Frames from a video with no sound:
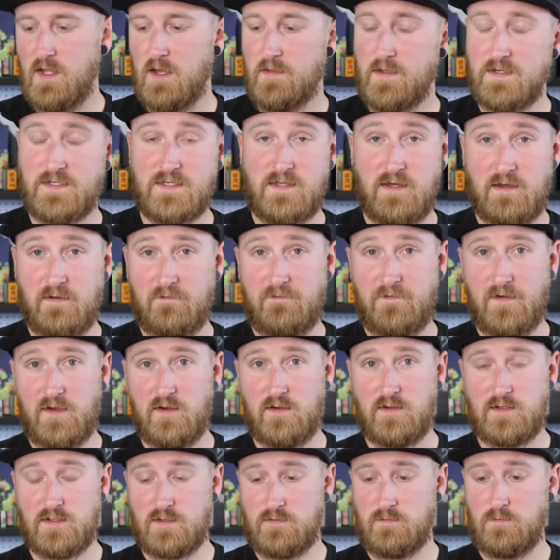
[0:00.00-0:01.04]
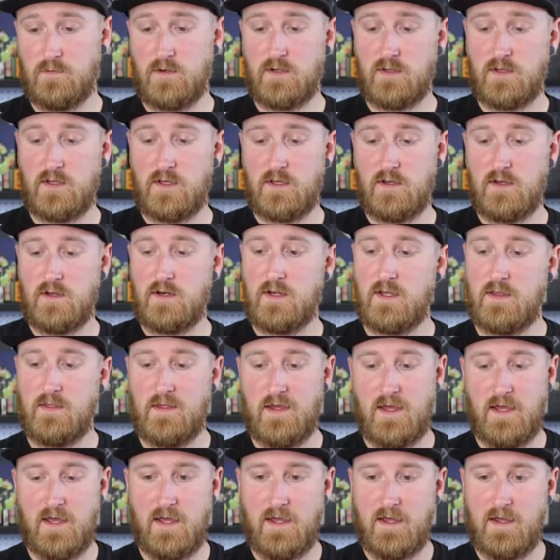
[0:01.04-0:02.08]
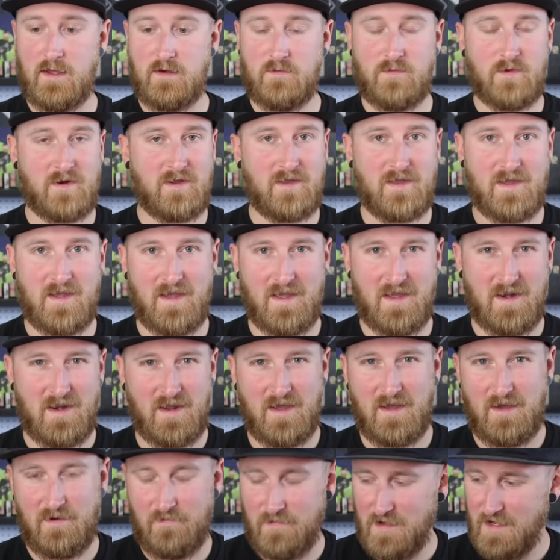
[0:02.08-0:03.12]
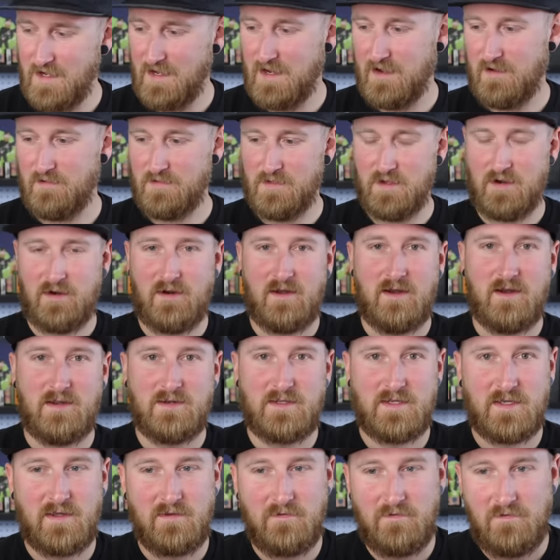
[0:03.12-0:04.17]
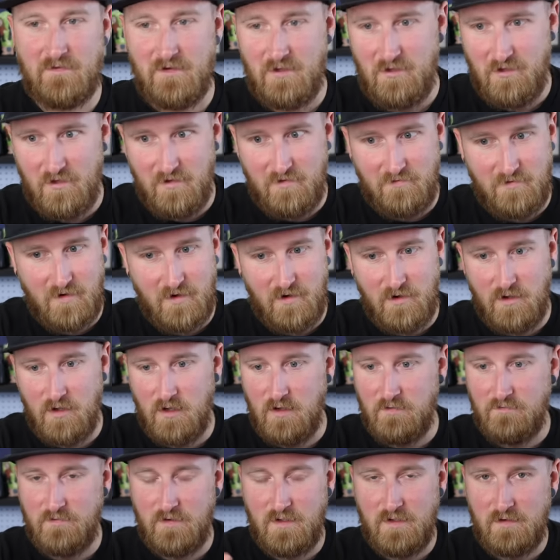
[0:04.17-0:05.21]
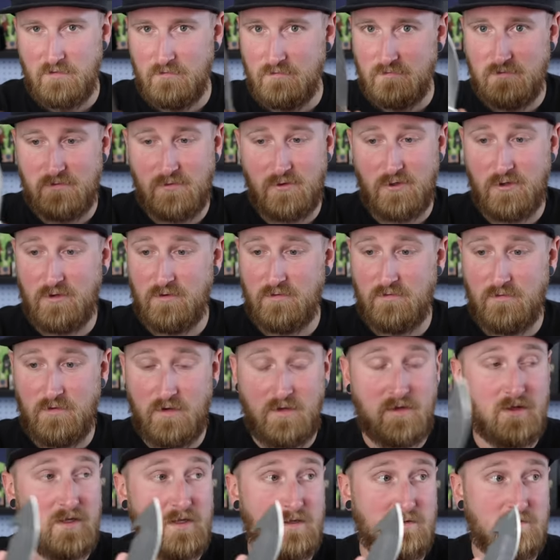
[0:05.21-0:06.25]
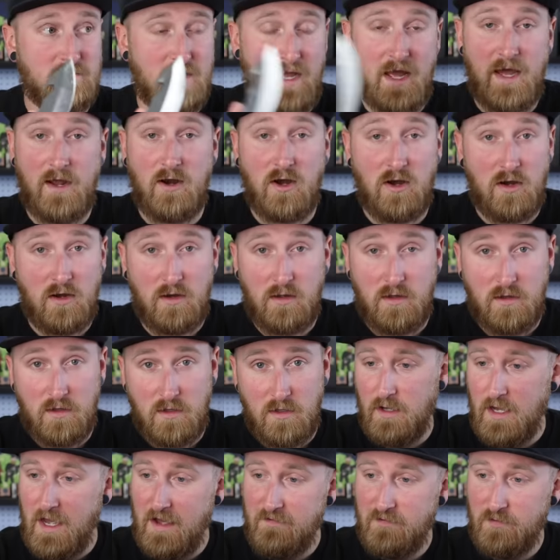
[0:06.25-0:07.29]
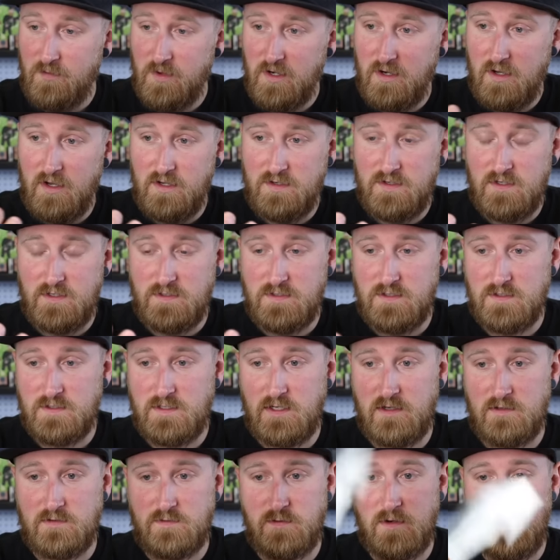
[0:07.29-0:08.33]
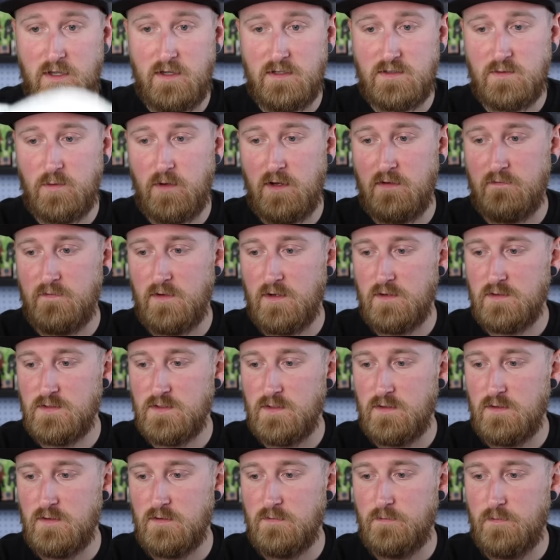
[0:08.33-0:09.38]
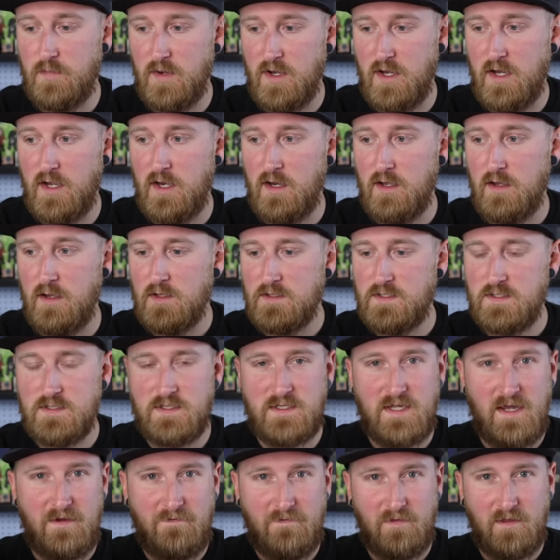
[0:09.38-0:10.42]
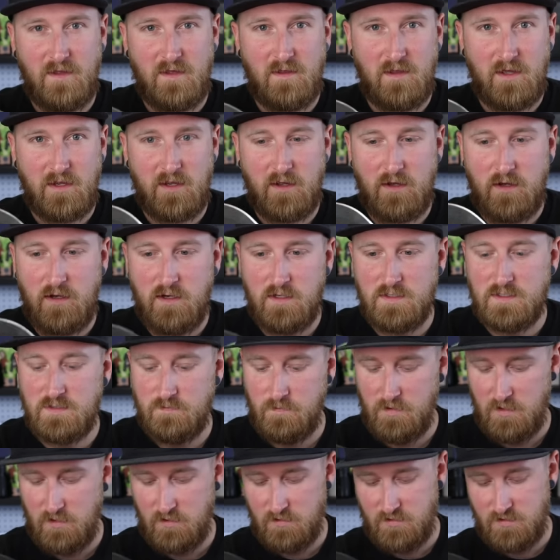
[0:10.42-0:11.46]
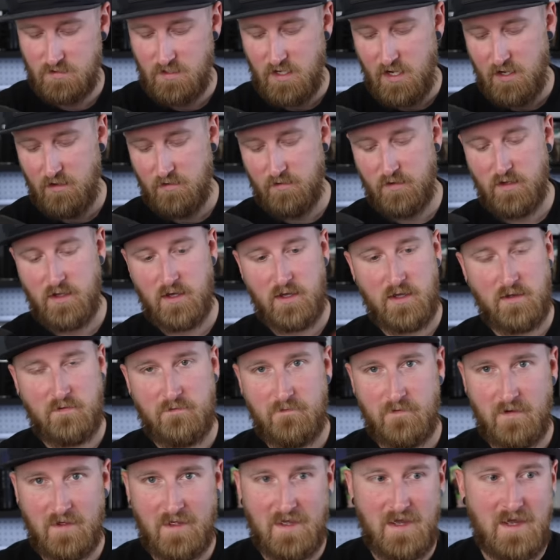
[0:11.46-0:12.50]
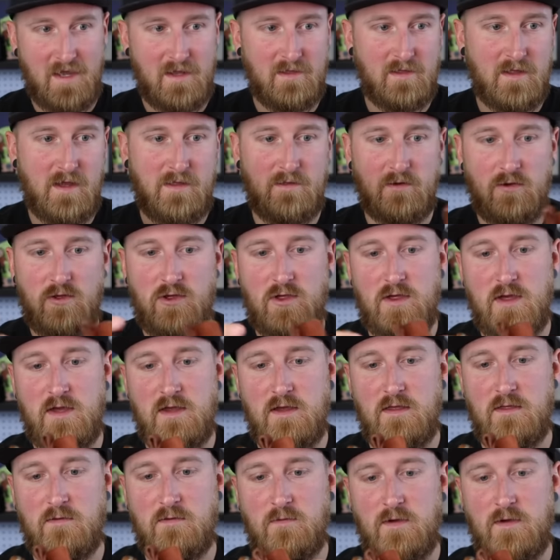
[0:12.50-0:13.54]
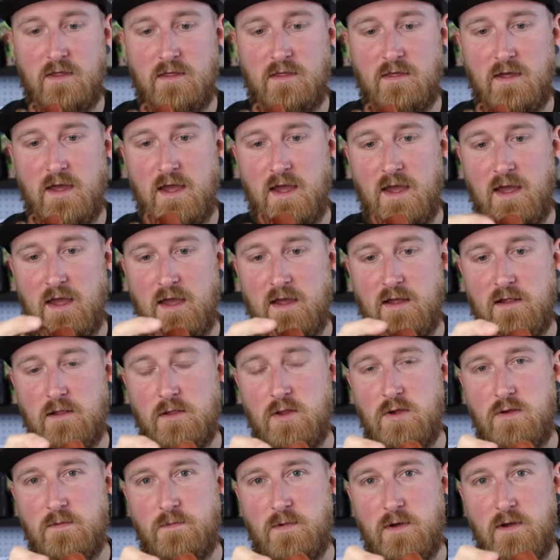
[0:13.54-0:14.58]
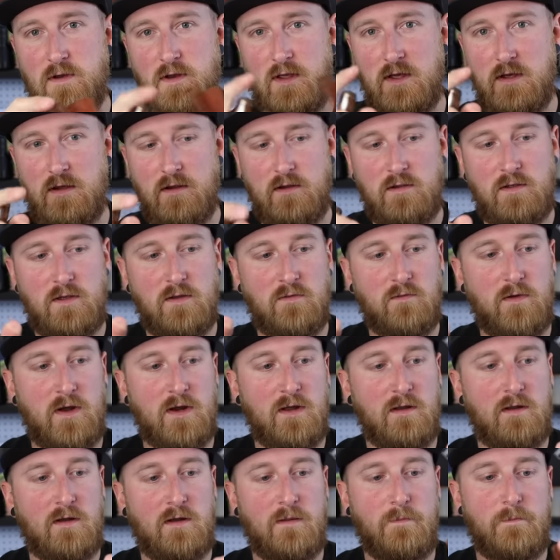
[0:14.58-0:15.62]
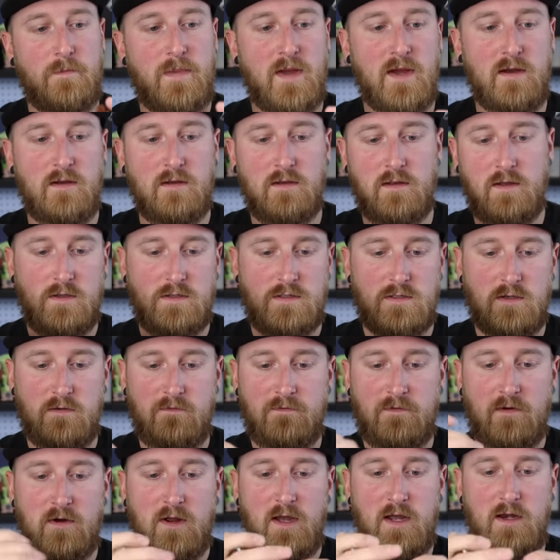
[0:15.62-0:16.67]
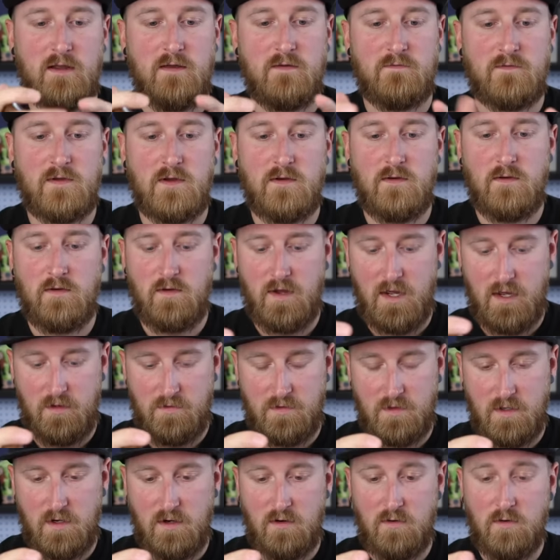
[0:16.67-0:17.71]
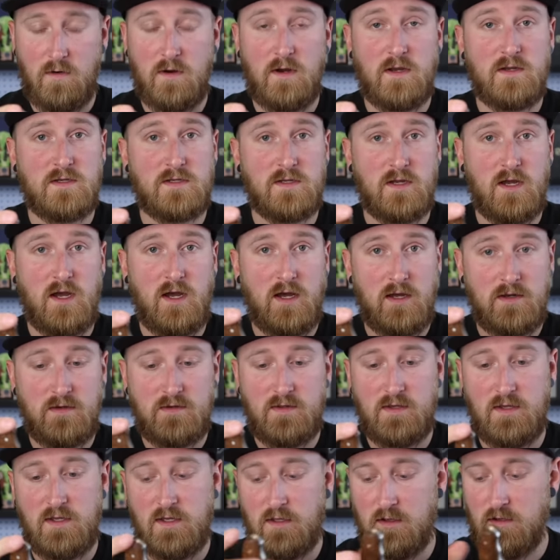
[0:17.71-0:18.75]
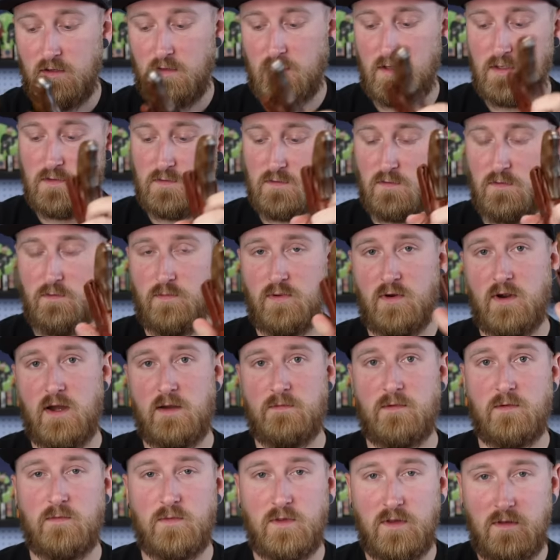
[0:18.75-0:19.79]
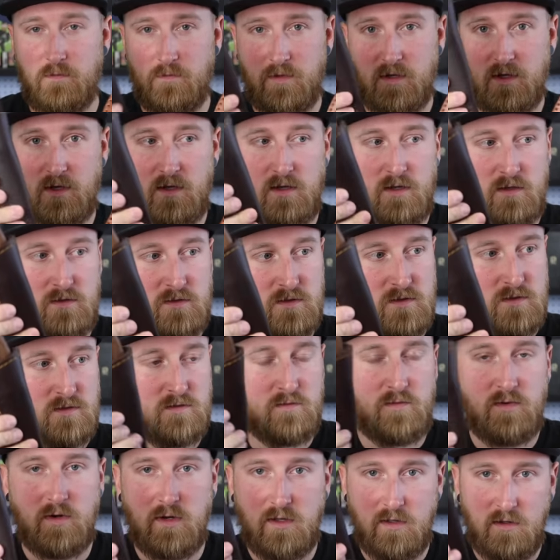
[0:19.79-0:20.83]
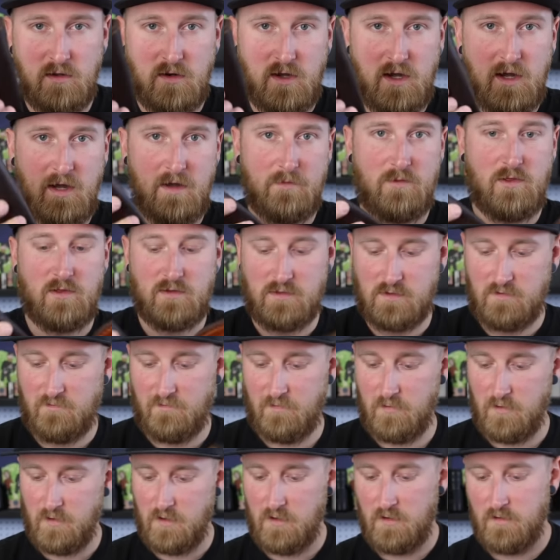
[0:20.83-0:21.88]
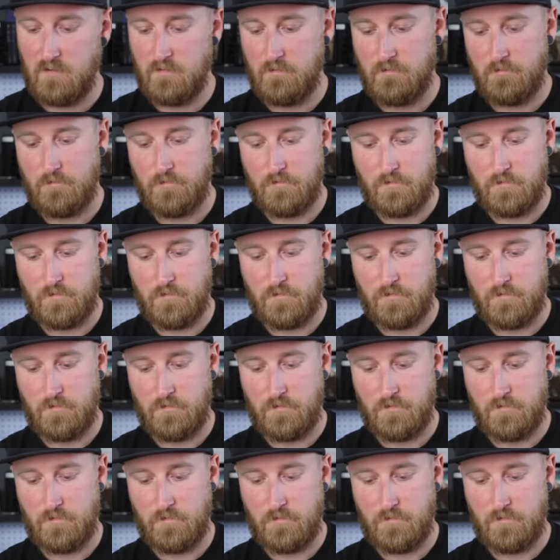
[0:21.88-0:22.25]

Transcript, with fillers: And this thing feels really good in the hand, but again, I'm not out there hunting and fishing very often, or really at all. I haven't been hunting since I was probably 12 years old, but this is definitely like a huntsman style knife. Again, leather sheath with a loop on here. You could run it on a belt. So for any of you out there who are into hunting, these would probably be two pretty good options for you.